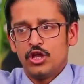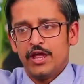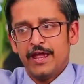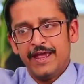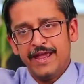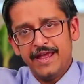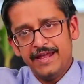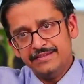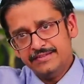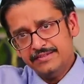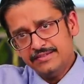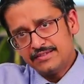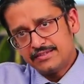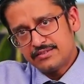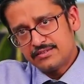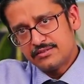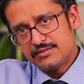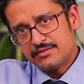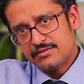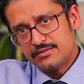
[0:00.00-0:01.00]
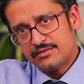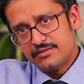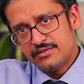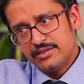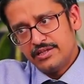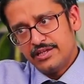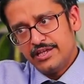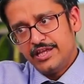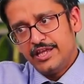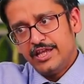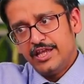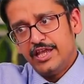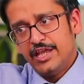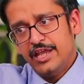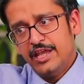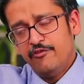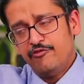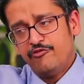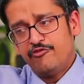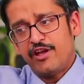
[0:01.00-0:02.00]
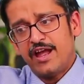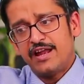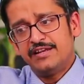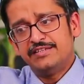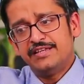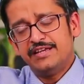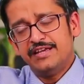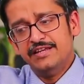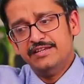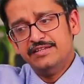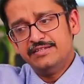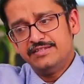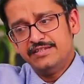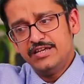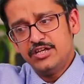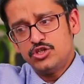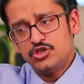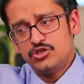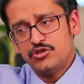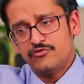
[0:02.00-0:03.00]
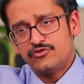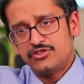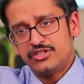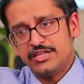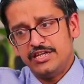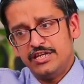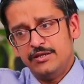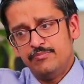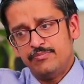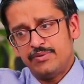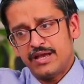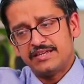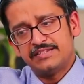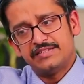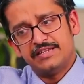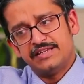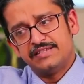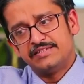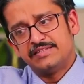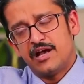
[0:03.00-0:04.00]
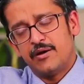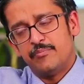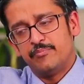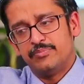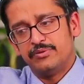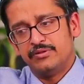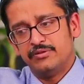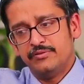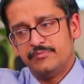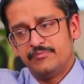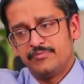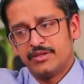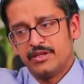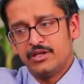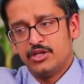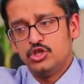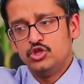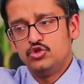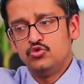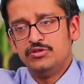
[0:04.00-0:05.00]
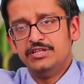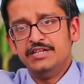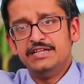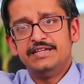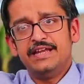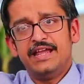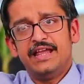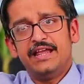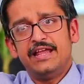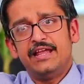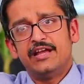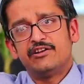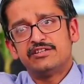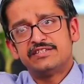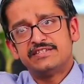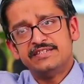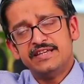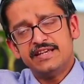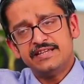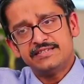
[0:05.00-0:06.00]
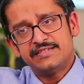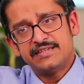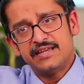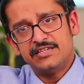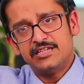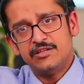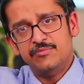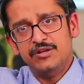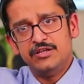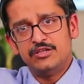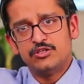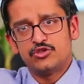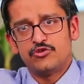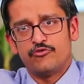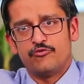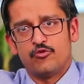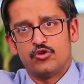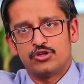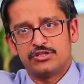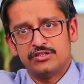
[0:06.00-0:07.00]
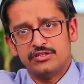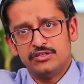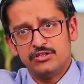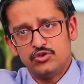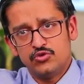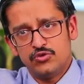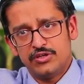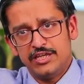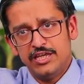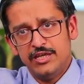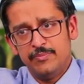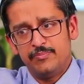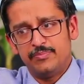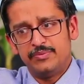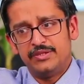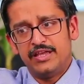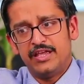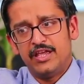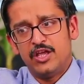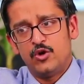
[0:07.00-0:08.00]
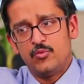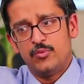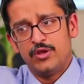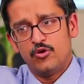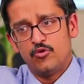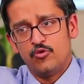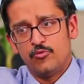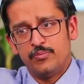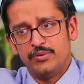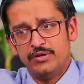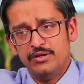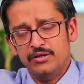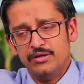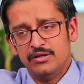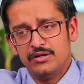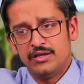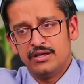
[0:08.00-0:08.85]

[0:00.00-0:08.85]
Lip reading: Hence, if at the initiation of sleep, as an example, you need 6 centimeters of water to keep the airway open,